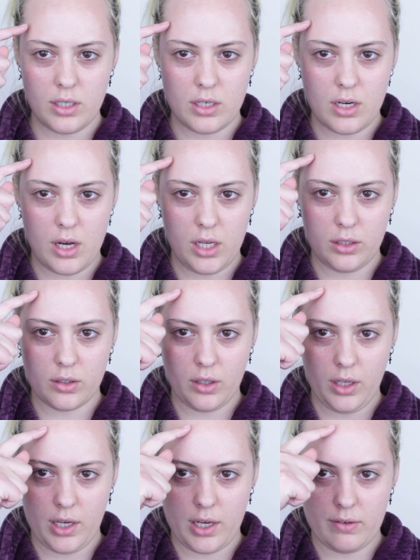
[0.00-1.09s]
it not look
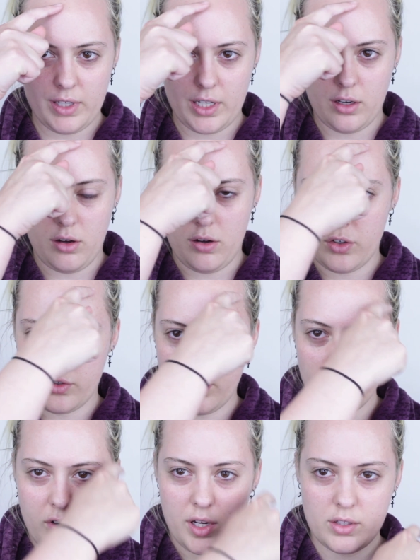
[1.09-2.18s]
like I have like
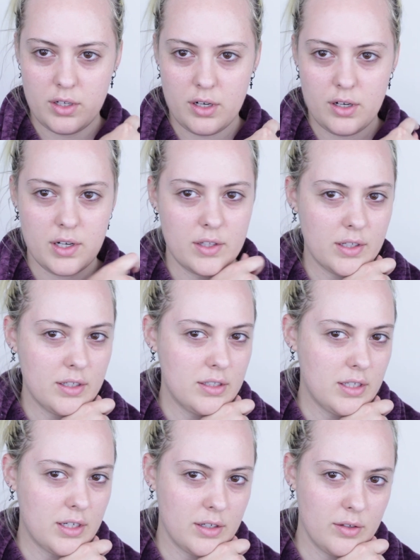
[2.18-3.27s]
contour right there? I think that's
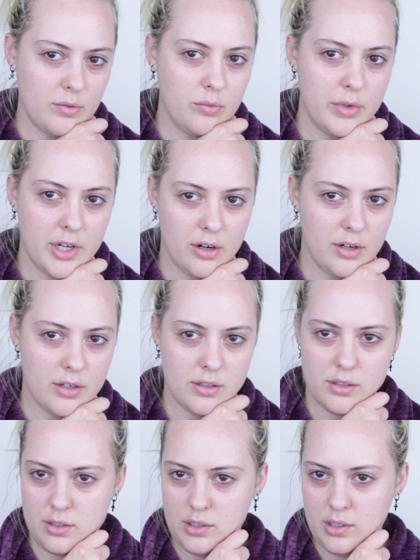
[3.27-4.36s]
like a weird
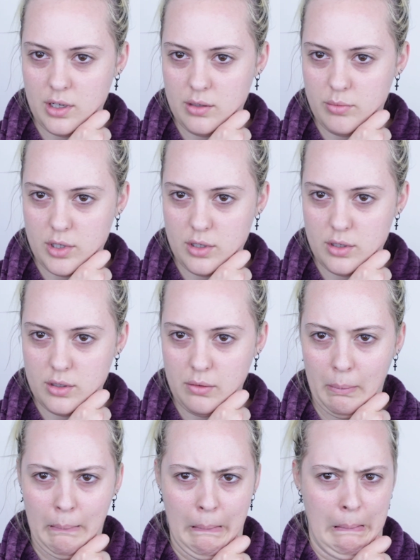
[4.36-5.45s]
sunburn.
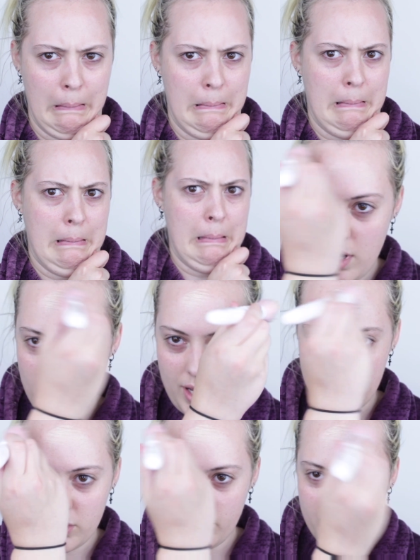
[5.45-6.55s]

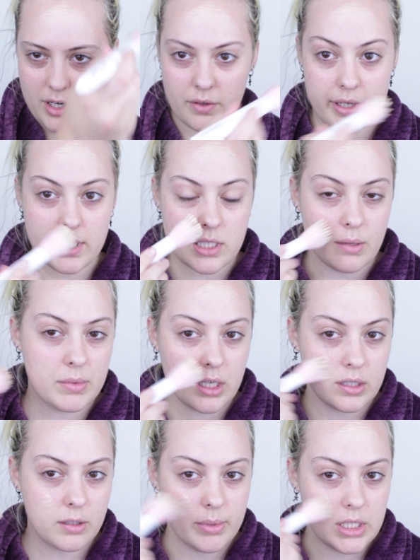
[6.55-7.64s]
Okay, so we are doing something a
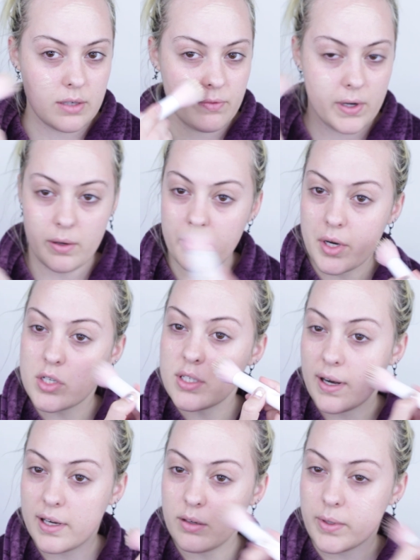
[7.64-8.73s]
little bit different. We are
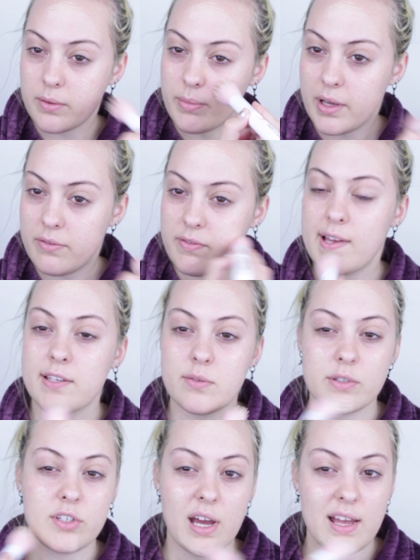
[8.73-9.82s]
starting with my face,
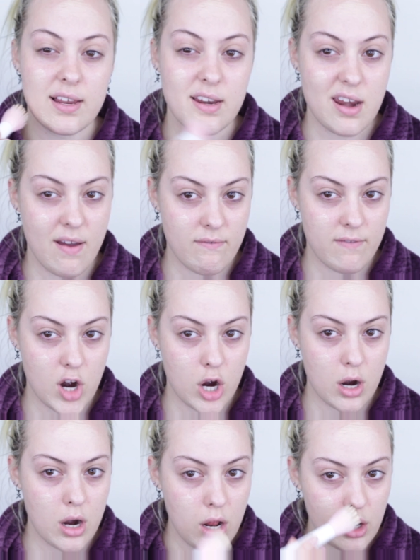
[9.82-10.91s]
which I
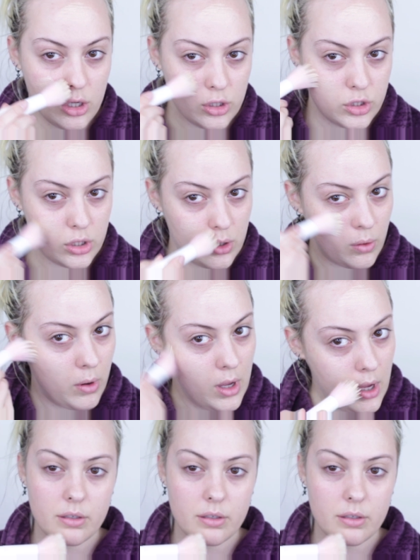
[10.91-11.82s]
never do.